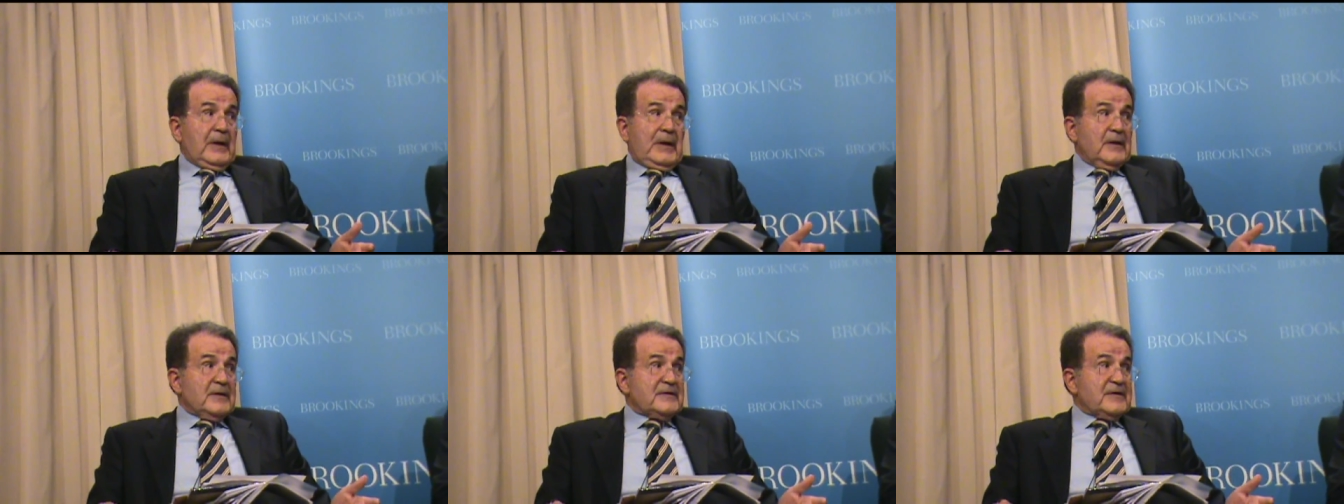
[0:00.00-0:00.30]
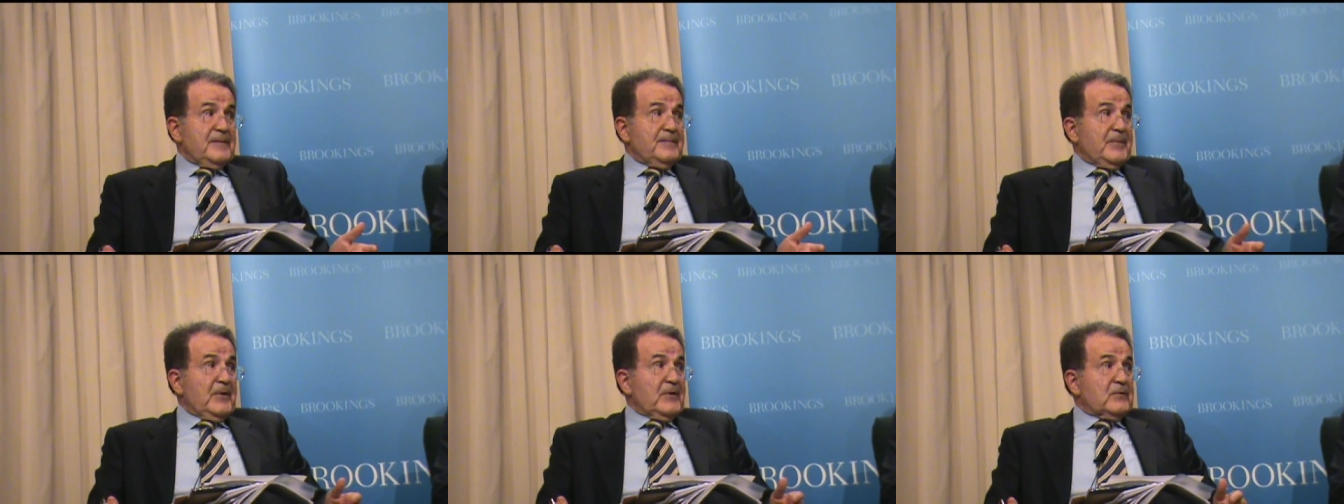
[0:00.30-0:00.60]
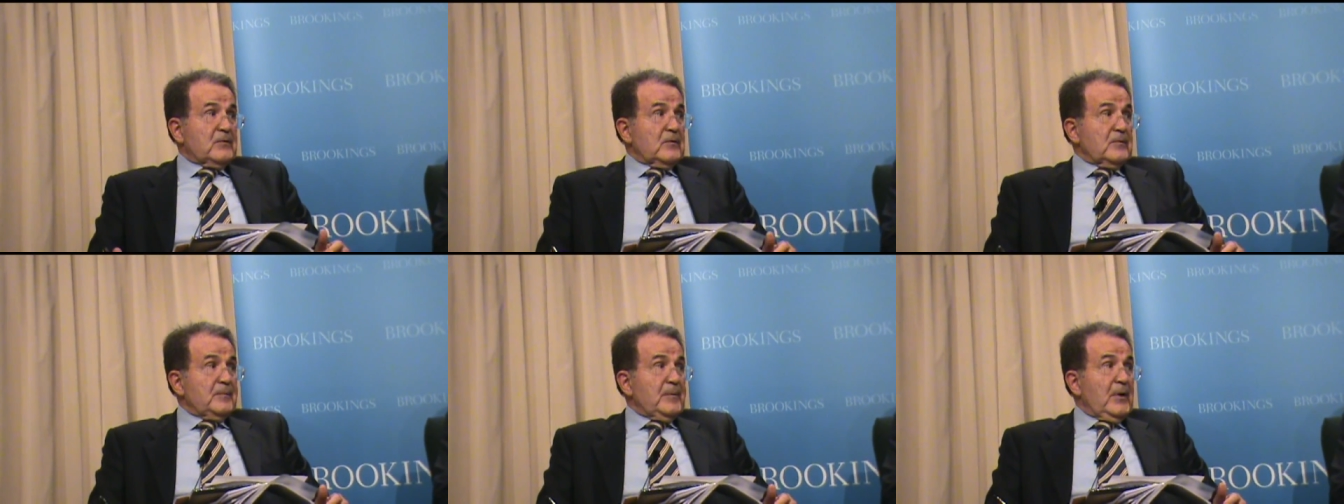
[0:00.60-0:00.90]
he
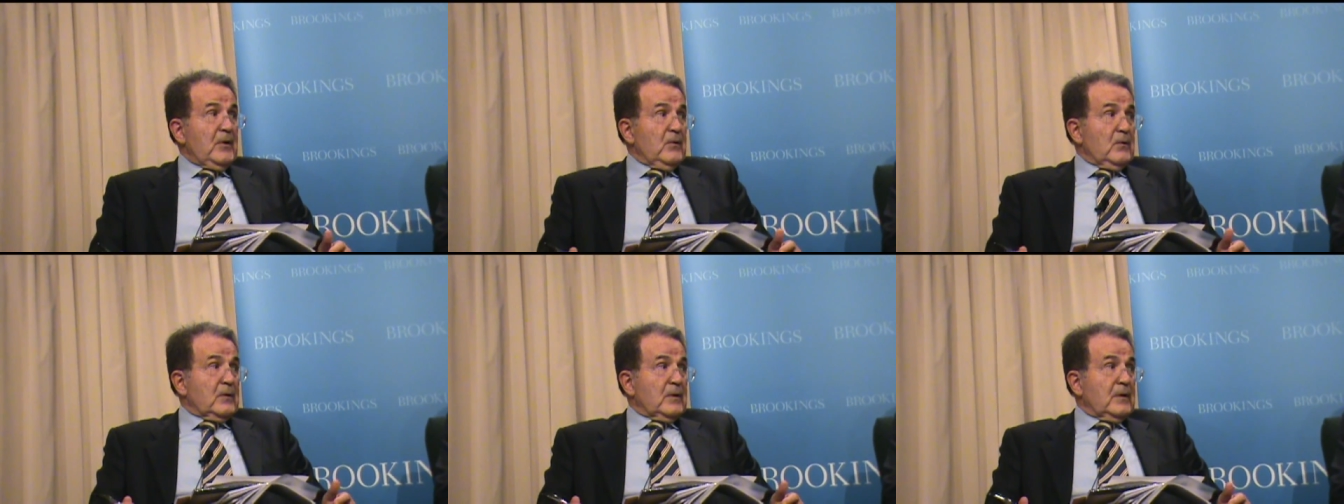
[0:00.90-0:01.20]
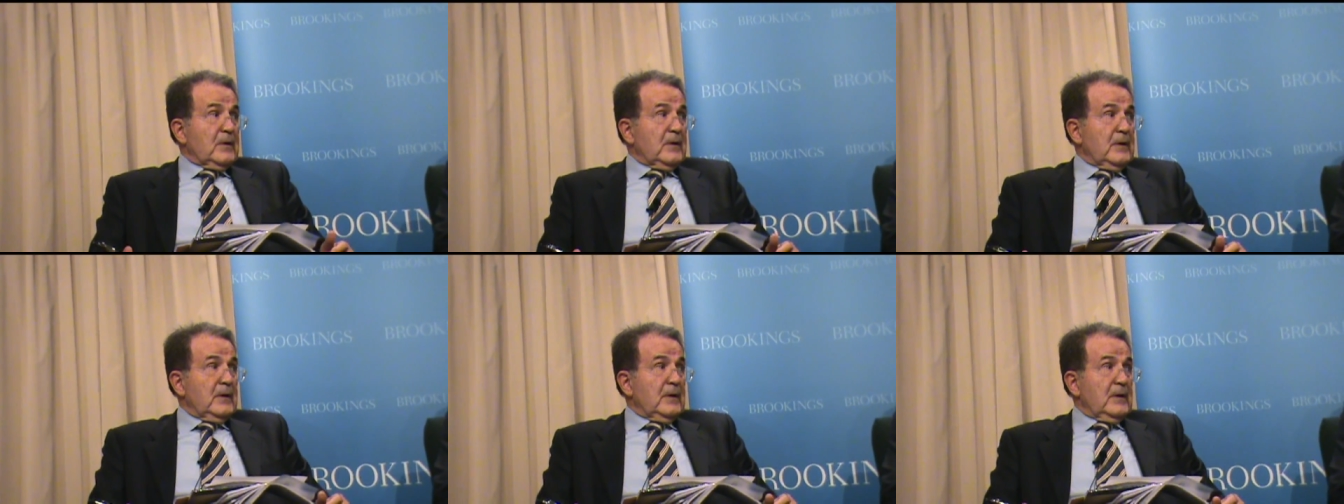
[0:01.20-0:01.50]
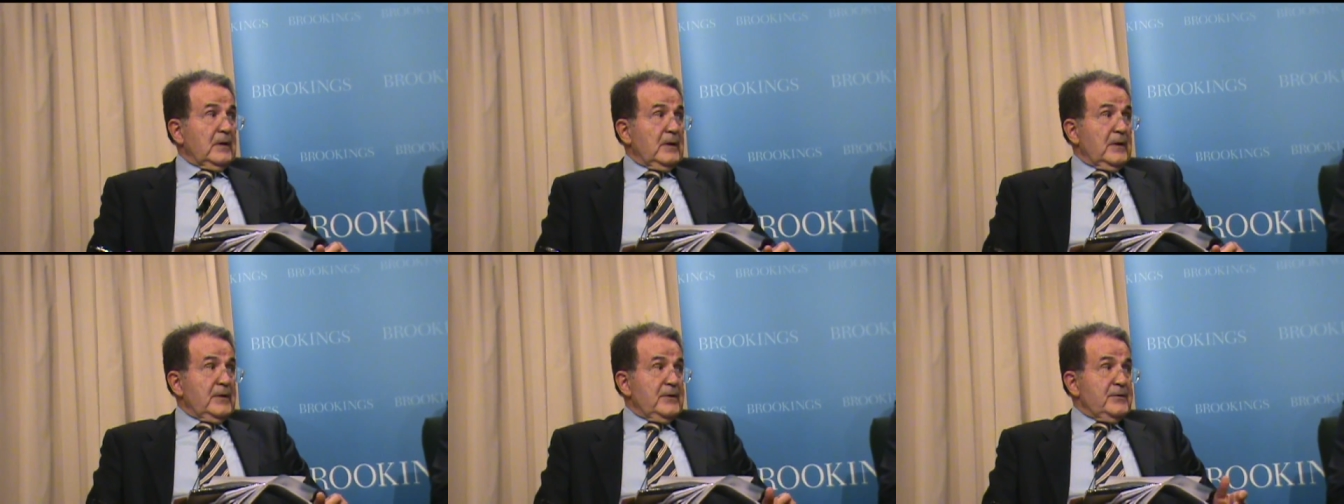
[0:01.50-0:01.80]
simply told me, look,
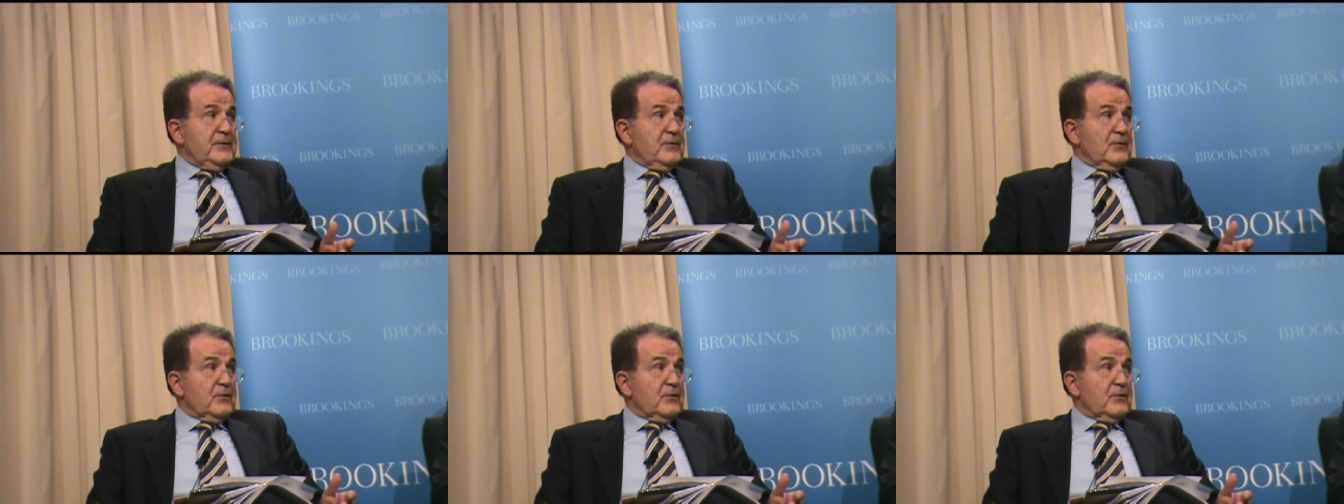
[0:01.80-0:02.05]
in